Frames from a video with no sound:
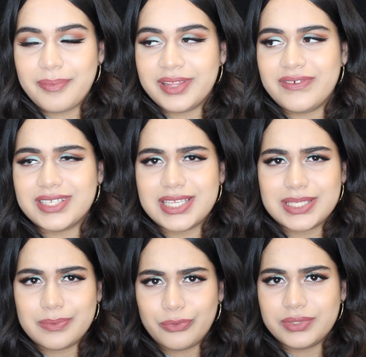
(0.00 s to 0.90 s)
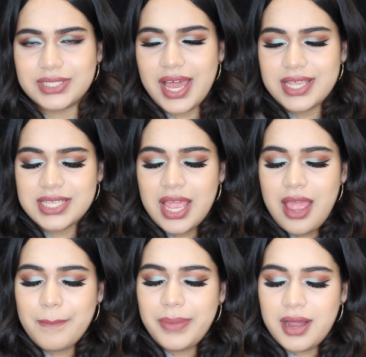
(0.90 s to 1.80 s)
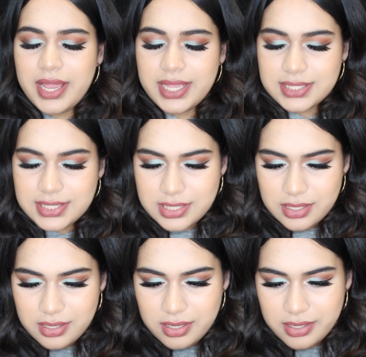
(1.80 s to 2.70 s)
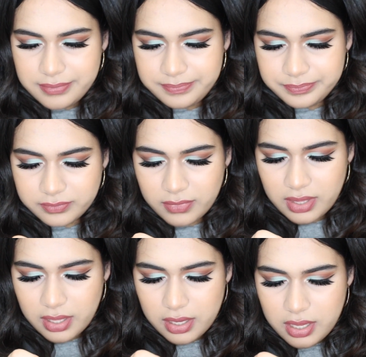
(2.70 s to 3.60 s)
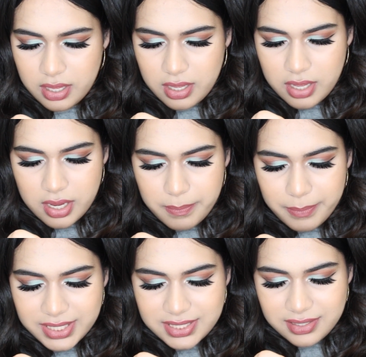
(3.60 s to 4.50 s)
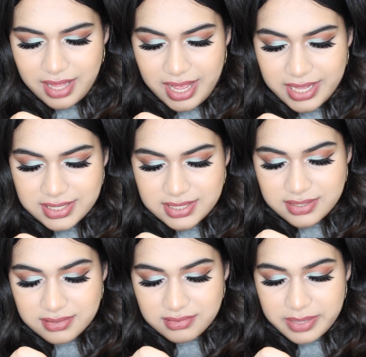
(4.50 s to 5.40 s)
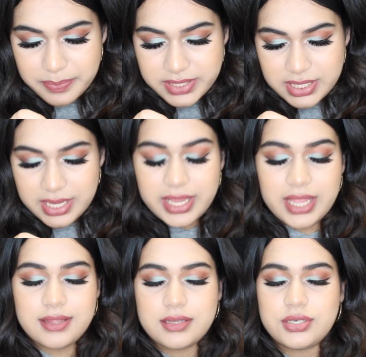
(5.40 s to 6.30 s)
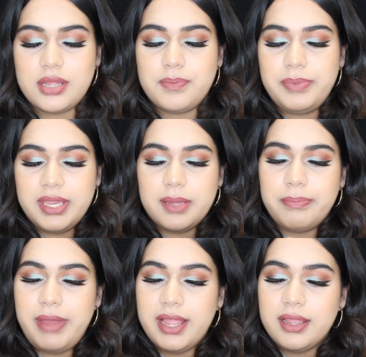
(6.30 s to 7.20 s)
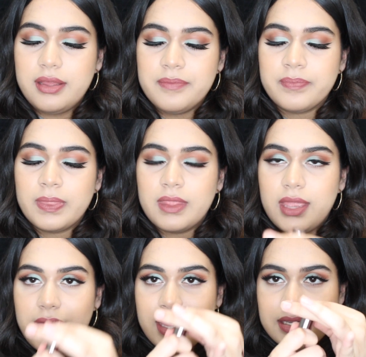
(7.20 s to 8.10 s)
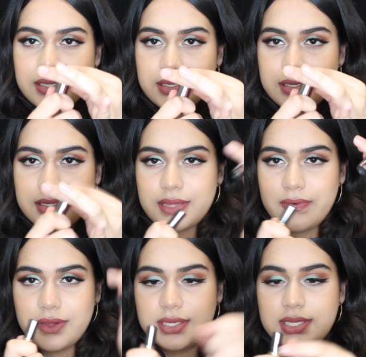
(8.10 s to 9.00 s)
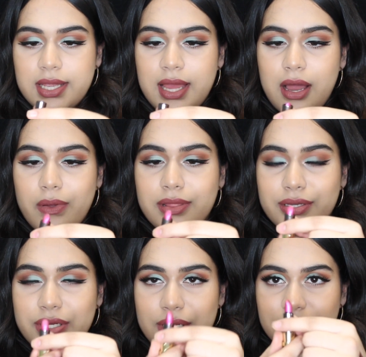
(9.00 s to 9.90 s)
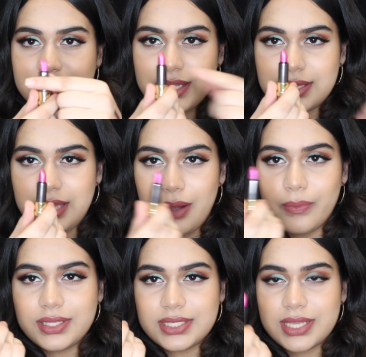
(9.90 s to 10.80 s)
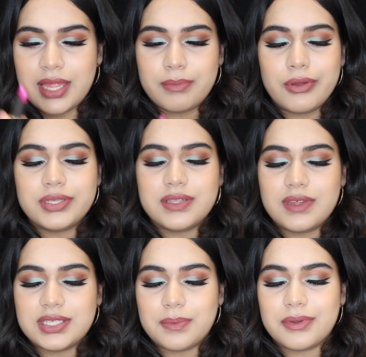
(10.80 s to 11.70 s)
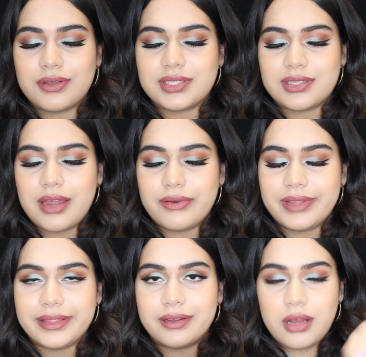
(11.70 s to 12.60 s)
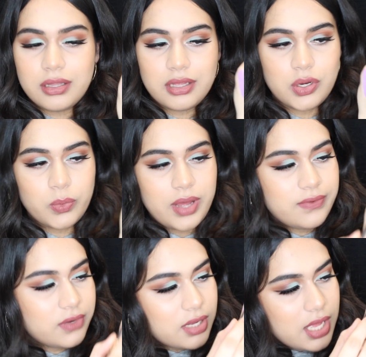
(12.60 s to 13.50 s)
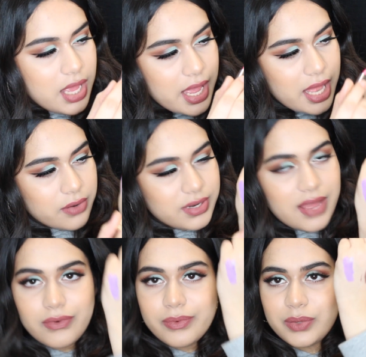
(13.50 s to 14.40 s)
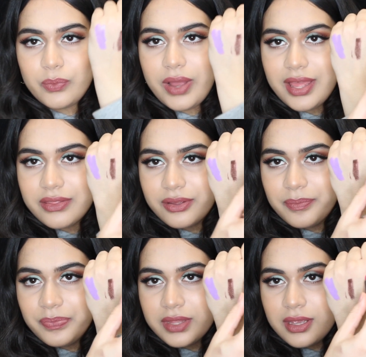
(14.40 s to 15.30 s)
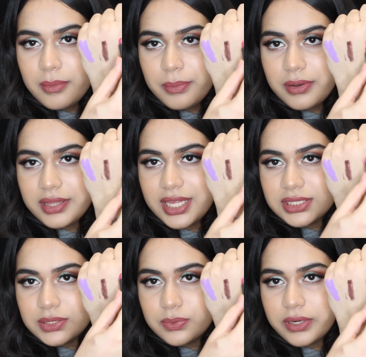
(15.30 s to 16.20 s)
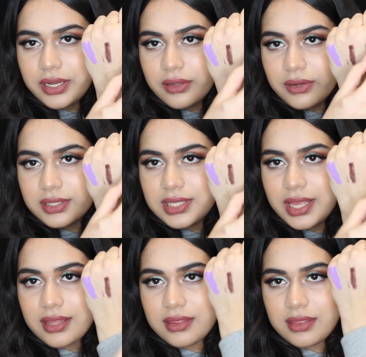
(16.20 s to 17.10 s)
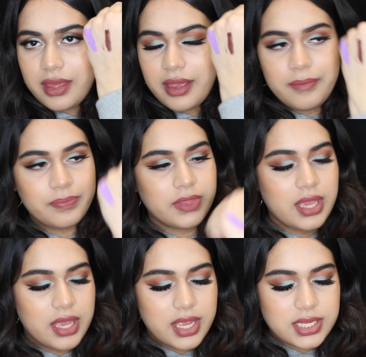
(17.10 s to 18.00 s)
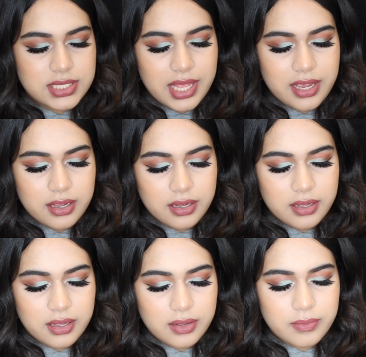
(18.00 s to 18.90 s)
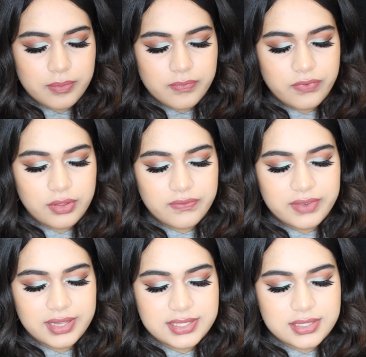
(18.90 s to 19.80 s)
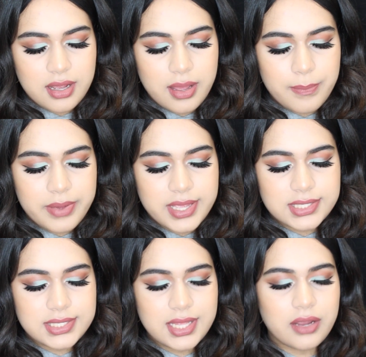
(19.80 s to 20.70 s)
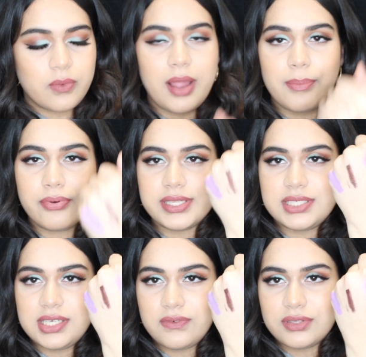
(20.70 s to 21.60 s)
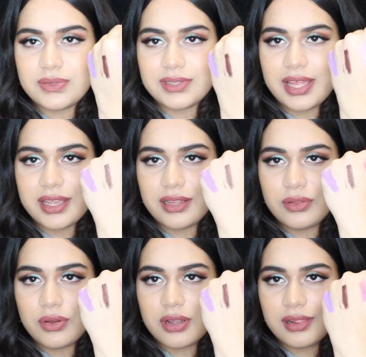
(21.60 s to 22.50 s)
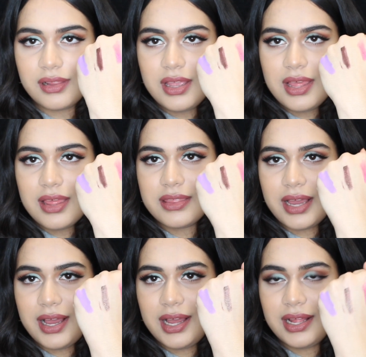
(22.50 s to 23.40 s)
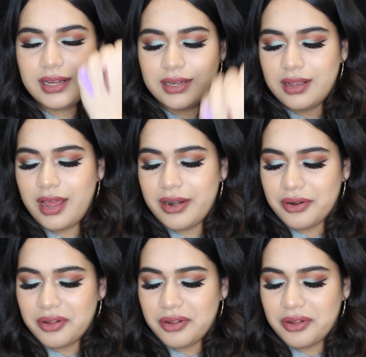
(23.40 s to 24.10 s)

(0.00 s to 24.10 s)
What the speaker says: I believe it's a small size, but it's the metallized lipstick in the shade Big Bang. And if I just take it out, it literally looks like that. Once again, most of these are because I don't like the colour or whatever, and I'll never really wear them, but that's what it looks like there. It's like full of glitter, but it's like quite pretty if you're doing like a look that, I don't